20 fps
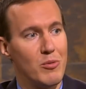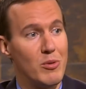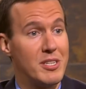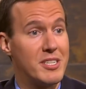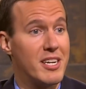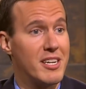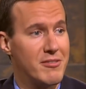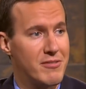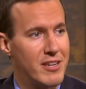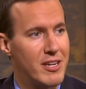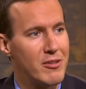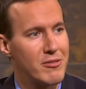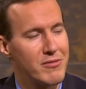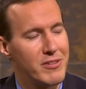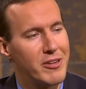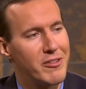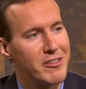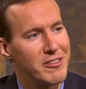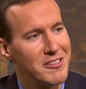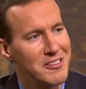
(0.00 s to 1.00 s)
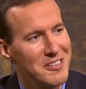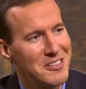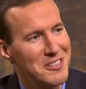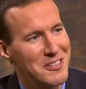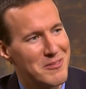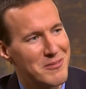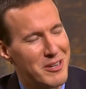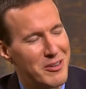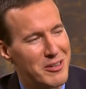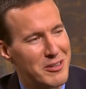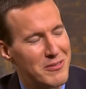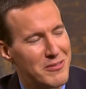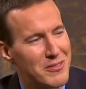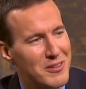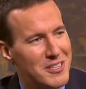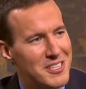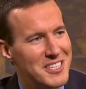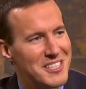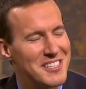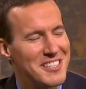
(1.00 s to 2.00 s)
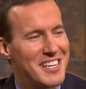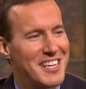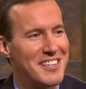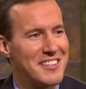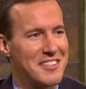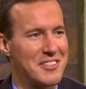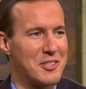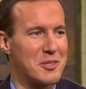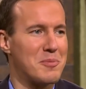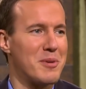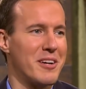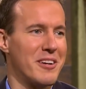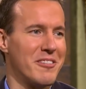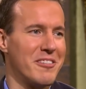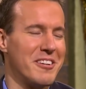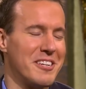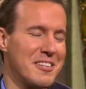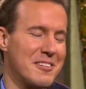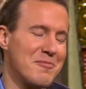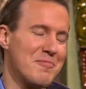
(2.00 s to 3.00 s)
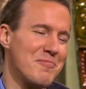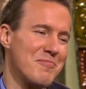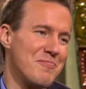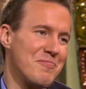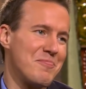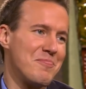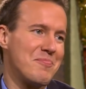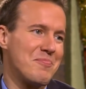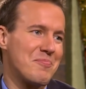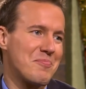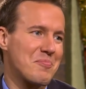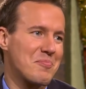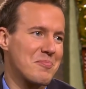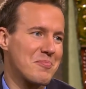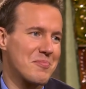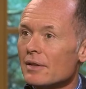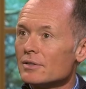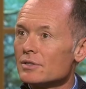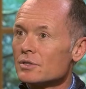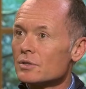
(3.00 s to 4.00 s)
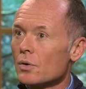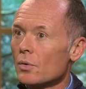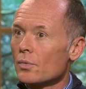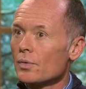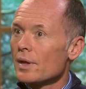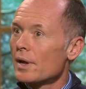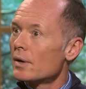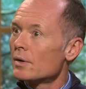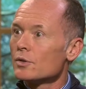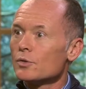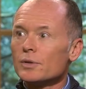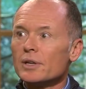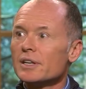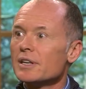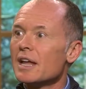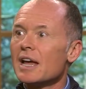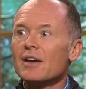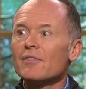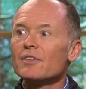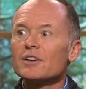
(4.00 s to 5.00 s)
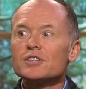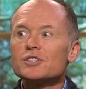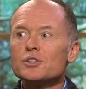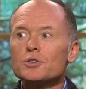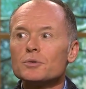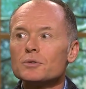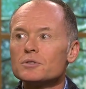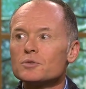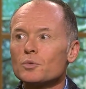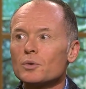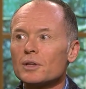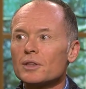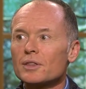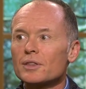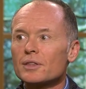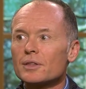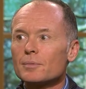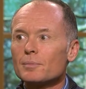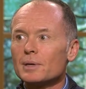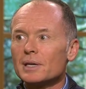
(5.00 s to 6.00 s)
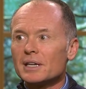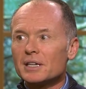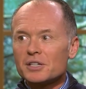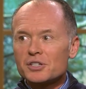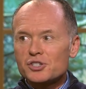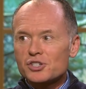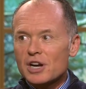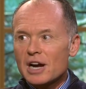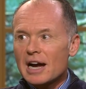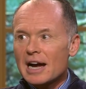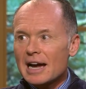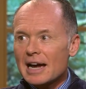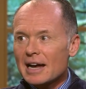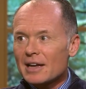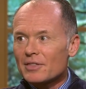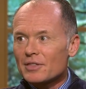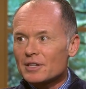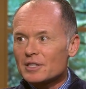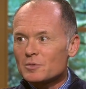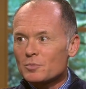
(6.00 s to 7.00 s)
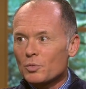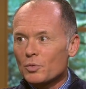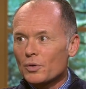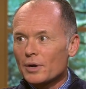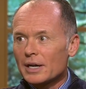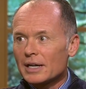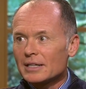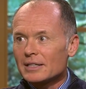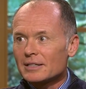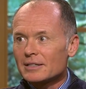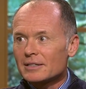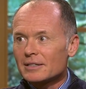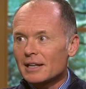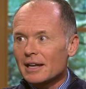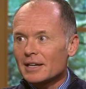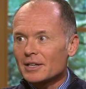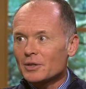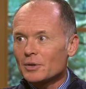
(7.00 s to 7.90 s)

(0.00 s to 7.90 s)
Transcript: which I found very, very fun and inspiring. Sure, so, and so there, you didn't have issues with being shy at this point, like